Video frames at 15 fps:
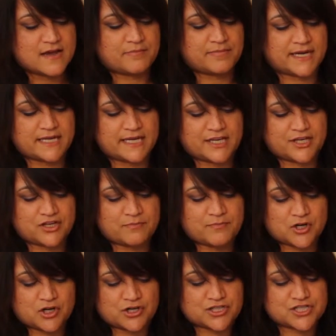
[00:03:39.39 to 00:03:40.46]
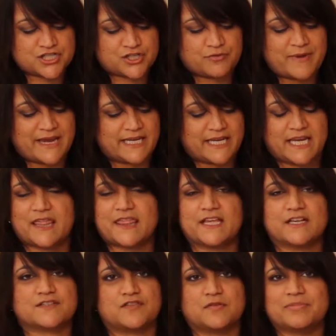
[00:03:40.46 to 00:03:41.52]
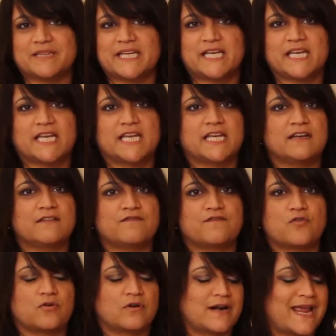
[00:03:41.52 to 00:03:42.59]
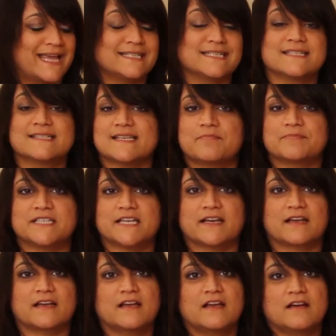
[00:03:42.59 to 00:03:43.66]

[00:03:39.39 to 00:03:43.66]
but in your purse you may need things for bleeding, for antiseptic.